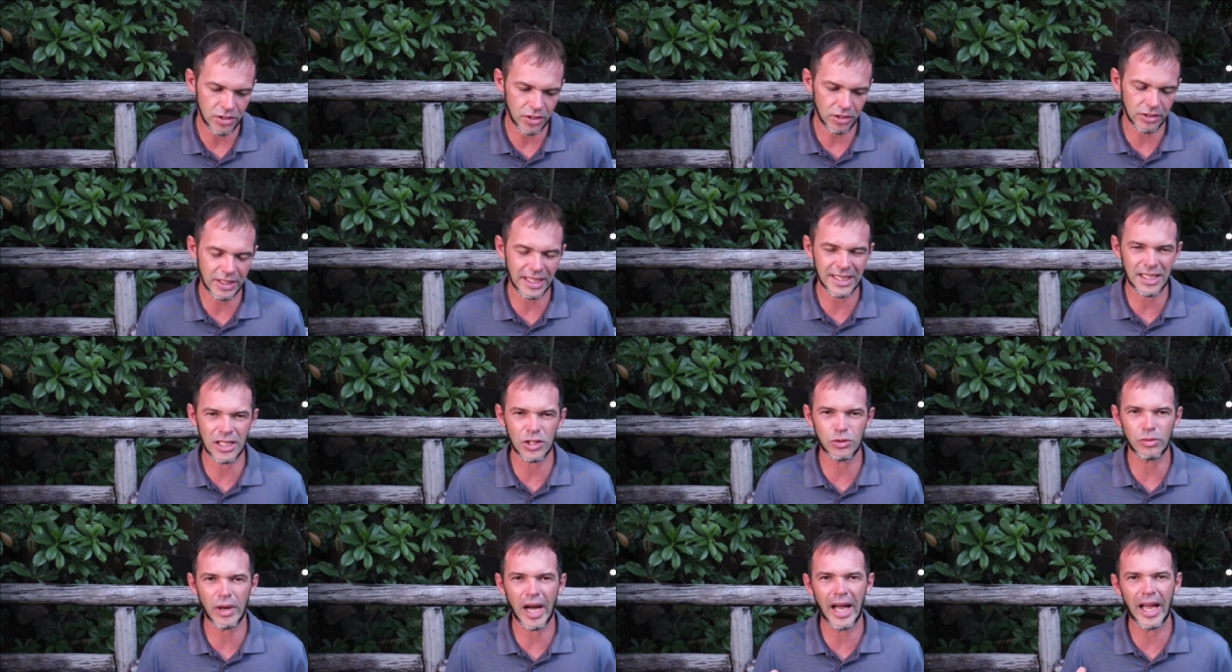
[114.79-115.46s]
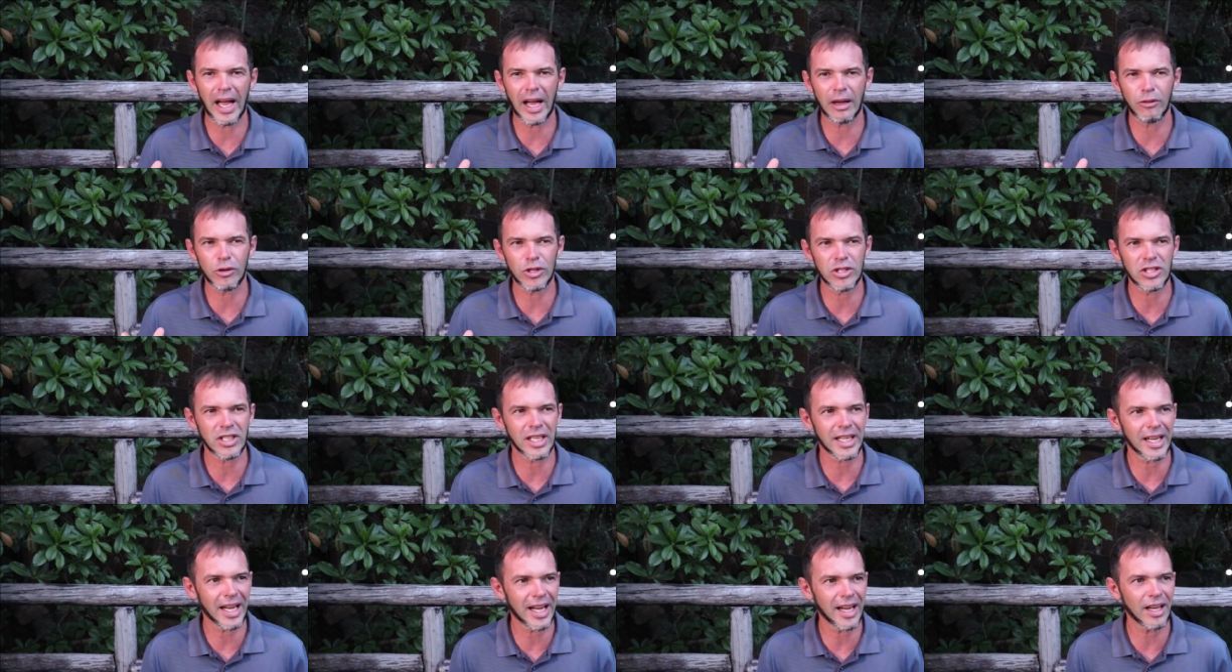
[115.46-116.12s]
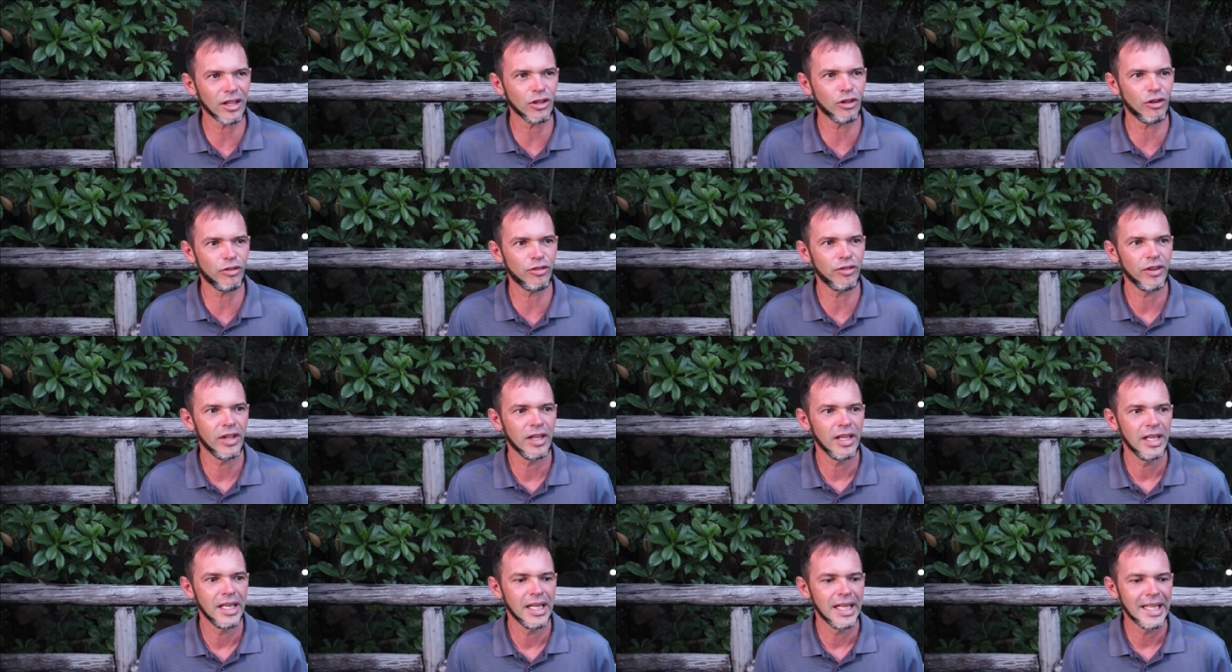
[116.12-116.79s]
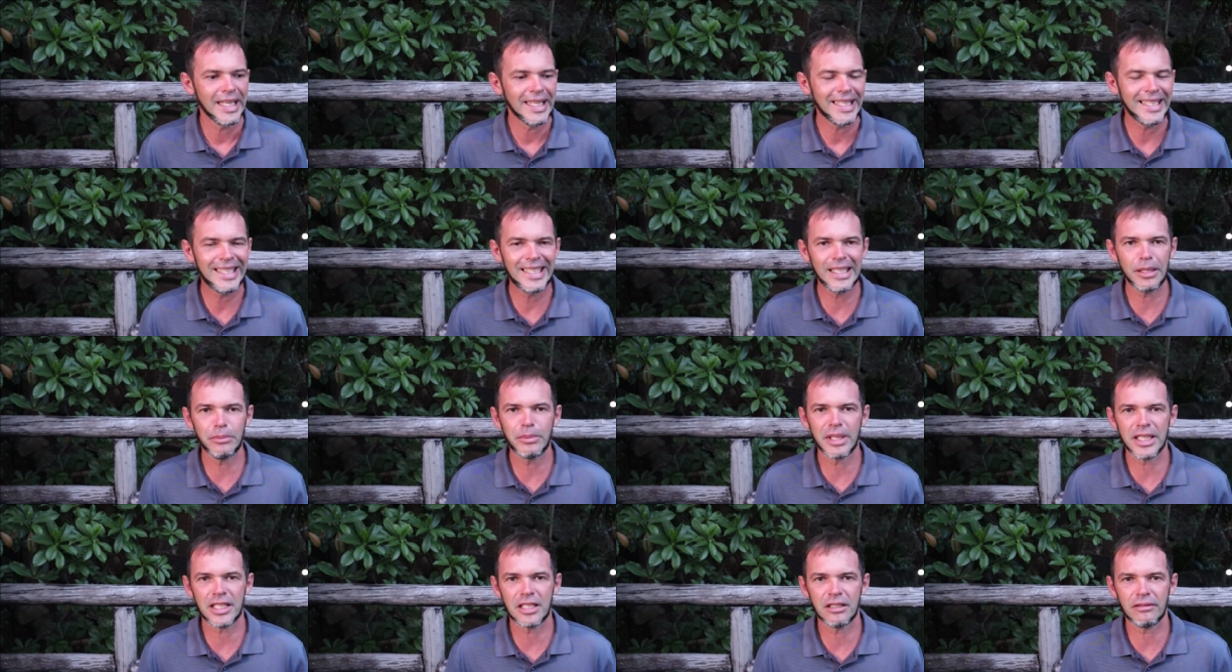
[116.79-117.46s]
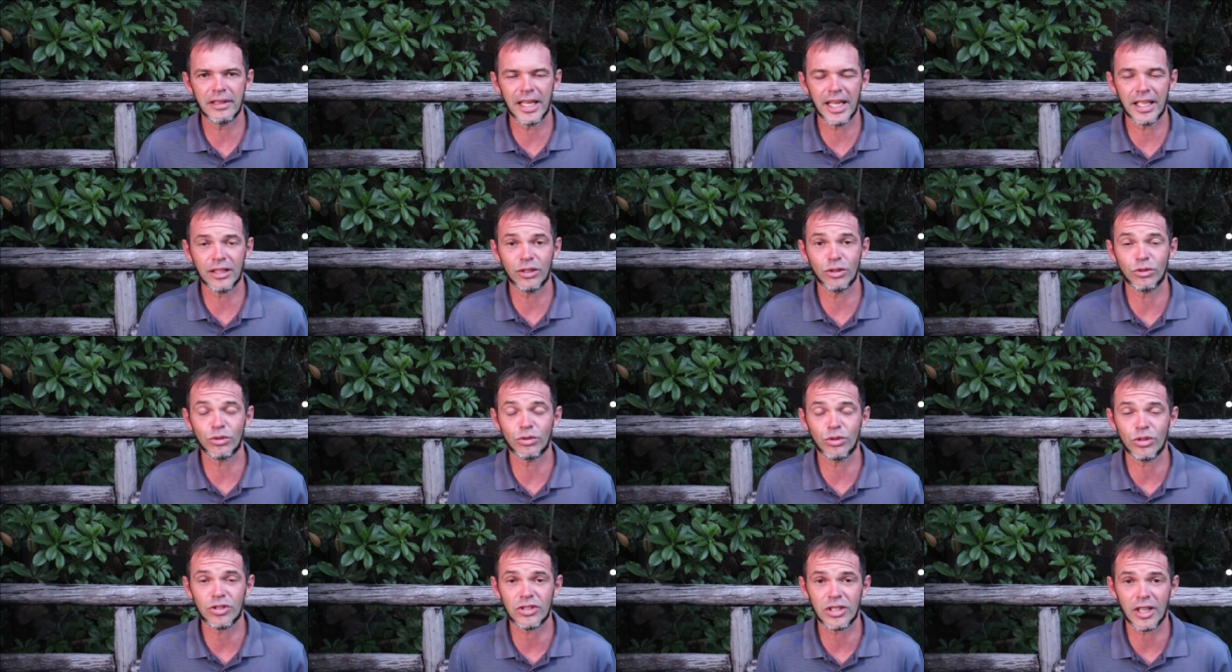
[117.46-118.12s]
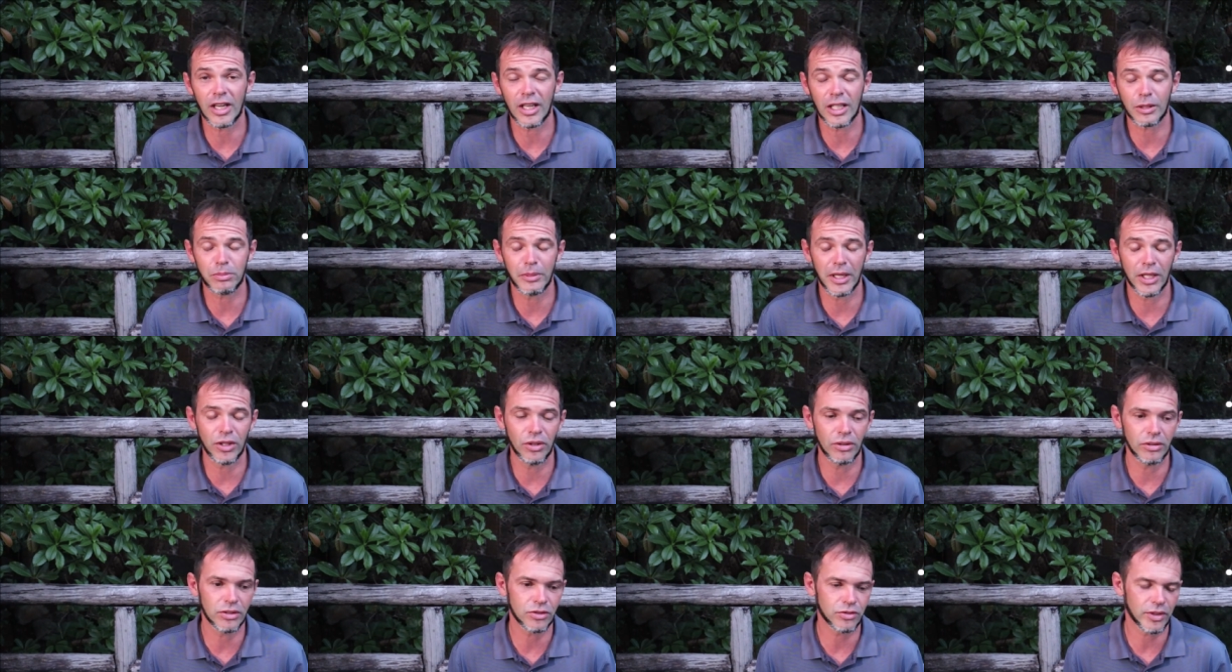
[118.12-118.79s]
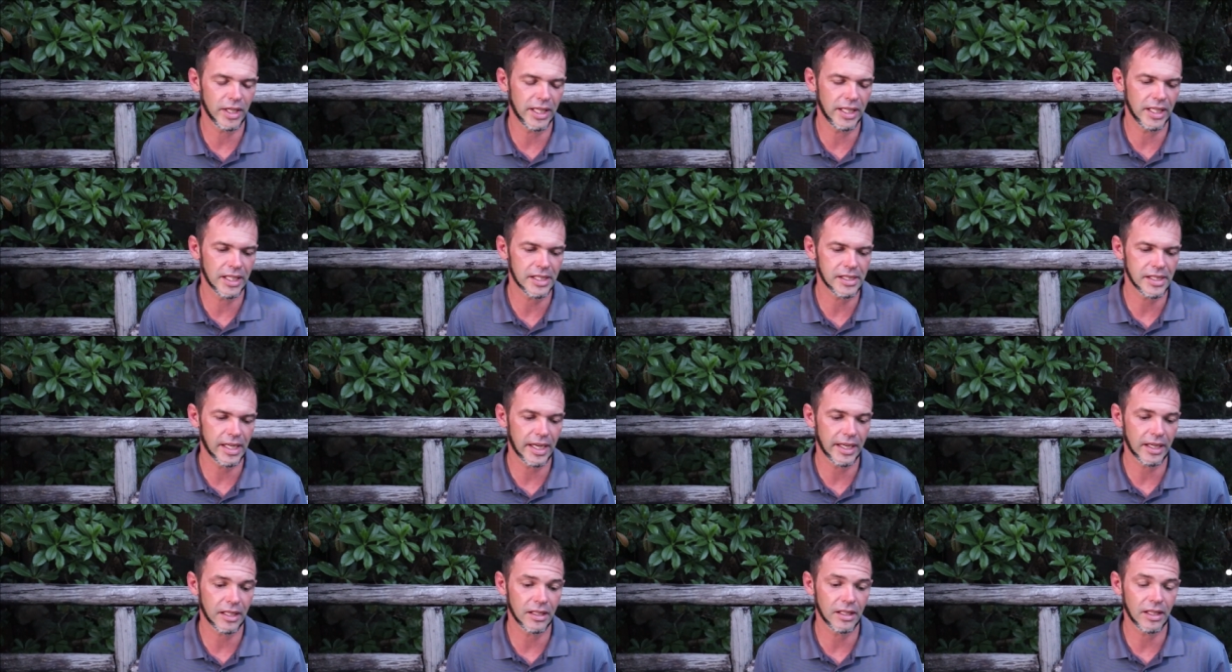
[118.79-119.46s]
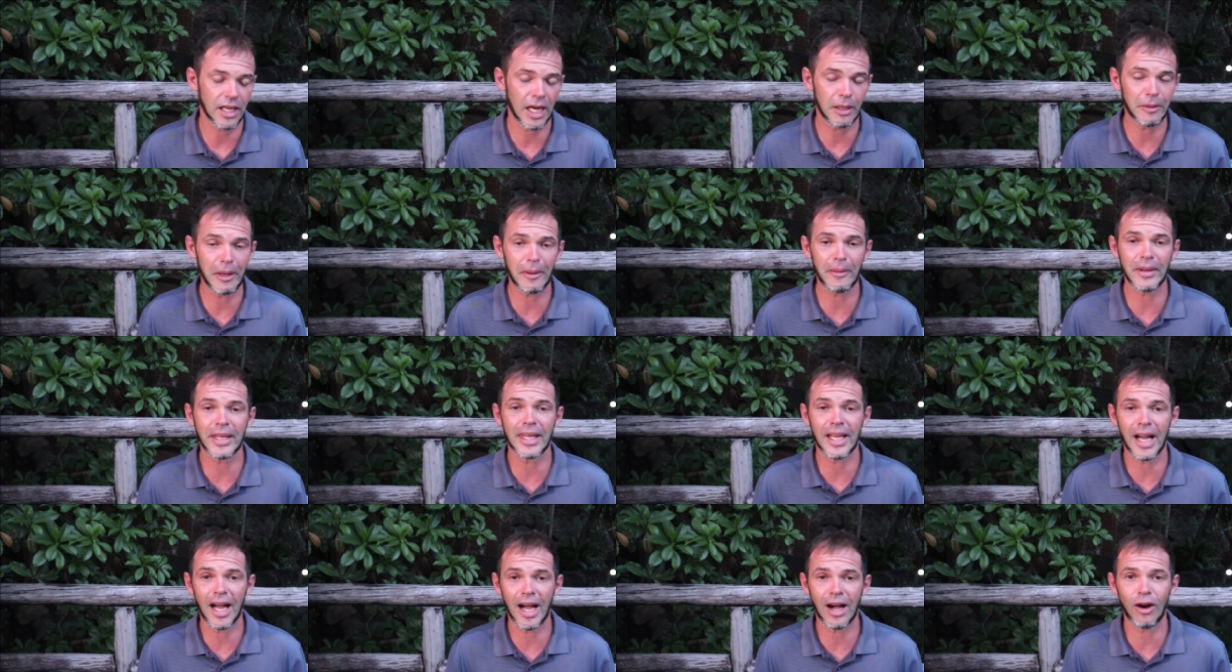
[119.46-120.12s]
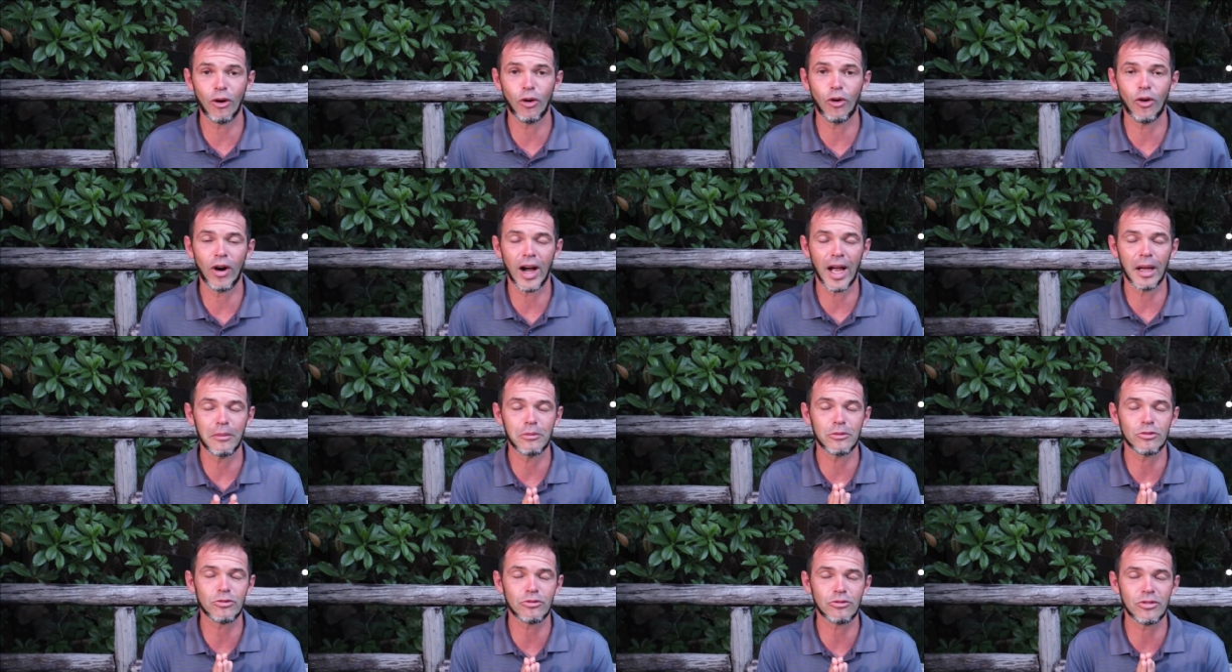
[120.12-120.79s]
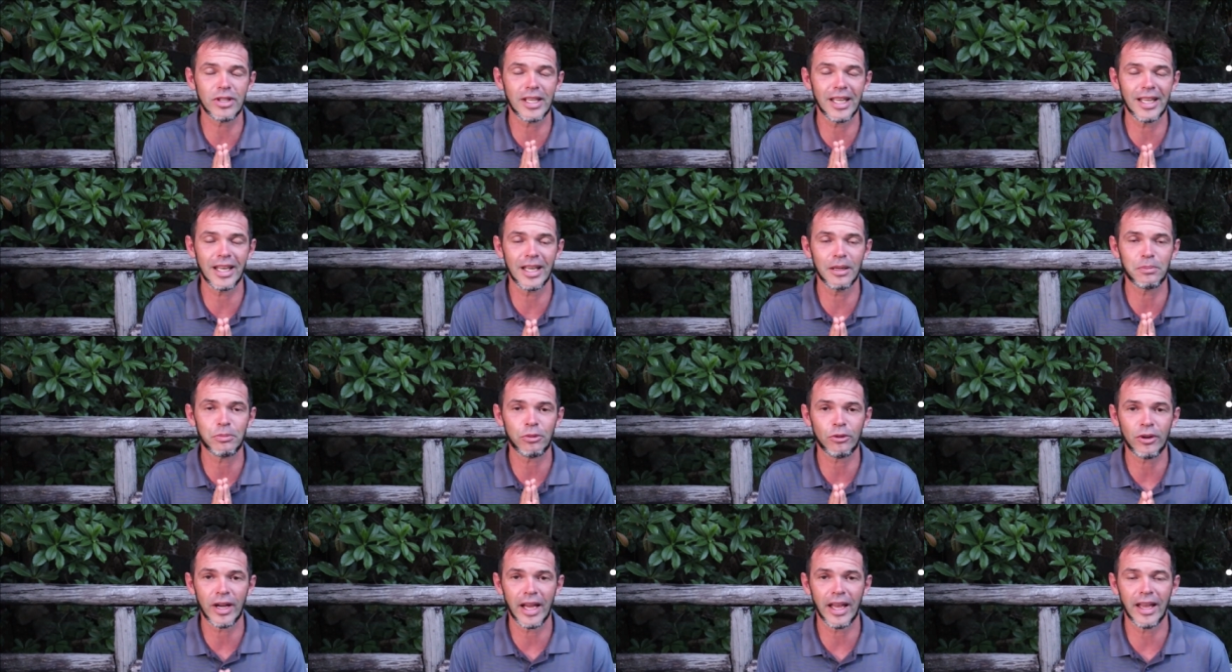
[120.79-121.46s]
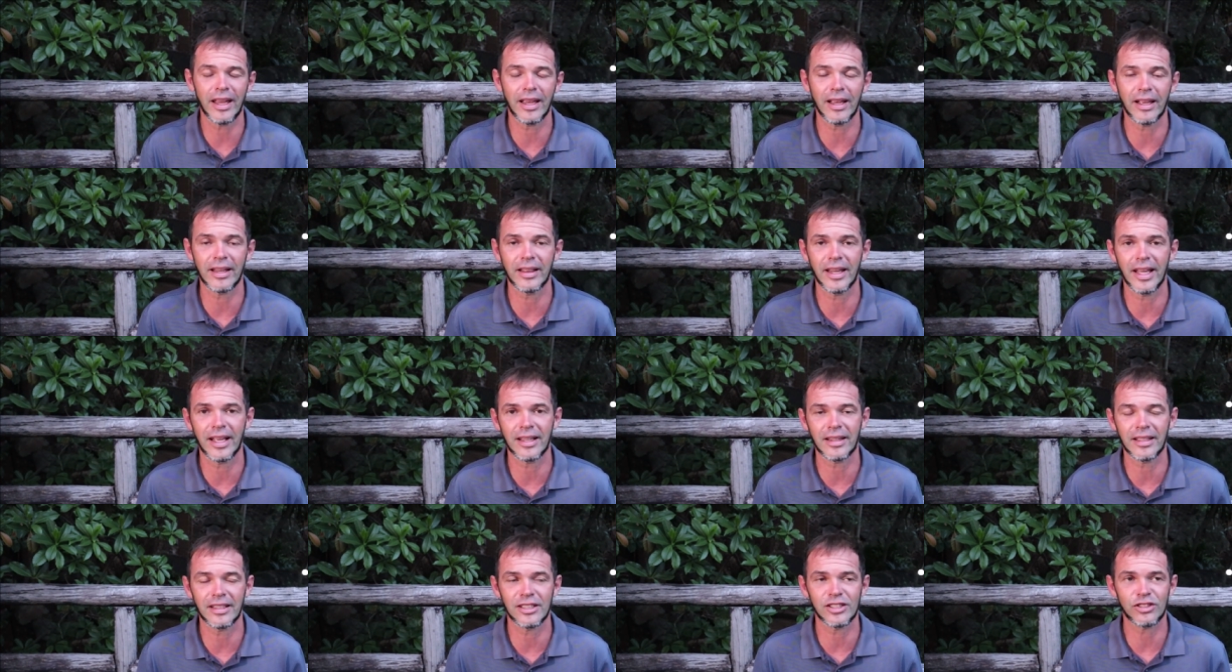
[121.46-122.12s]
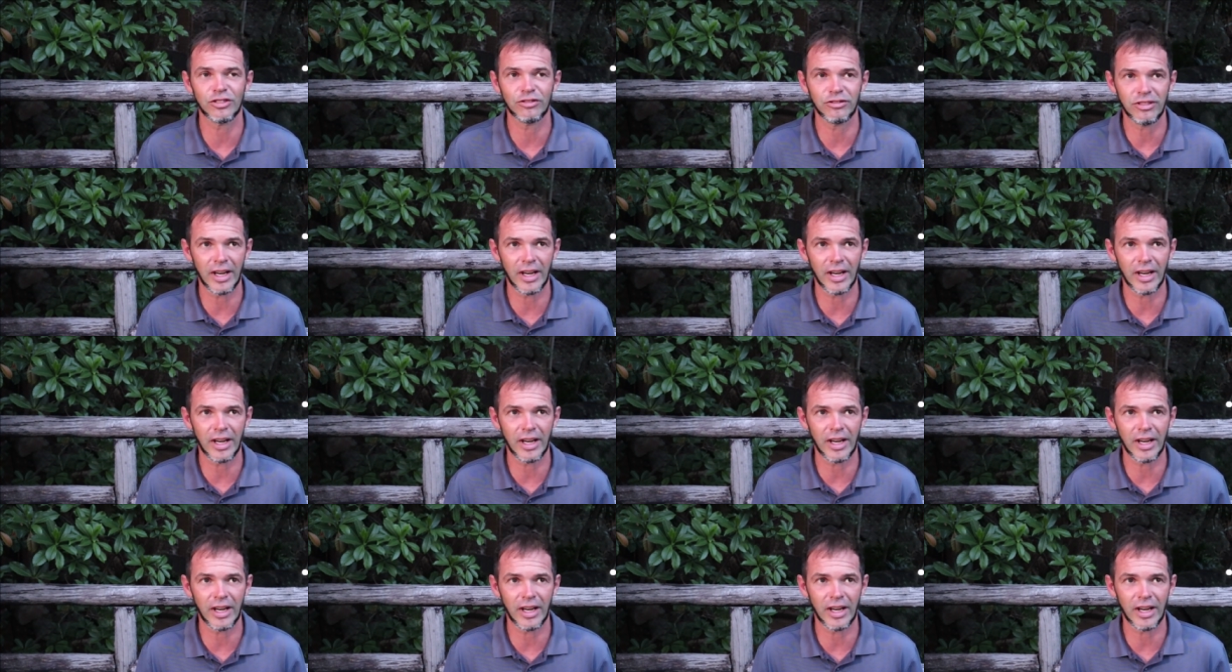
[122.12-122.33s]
So this is why I was kind of demotivated to start my new training cycle. However, now I'm really praying that it's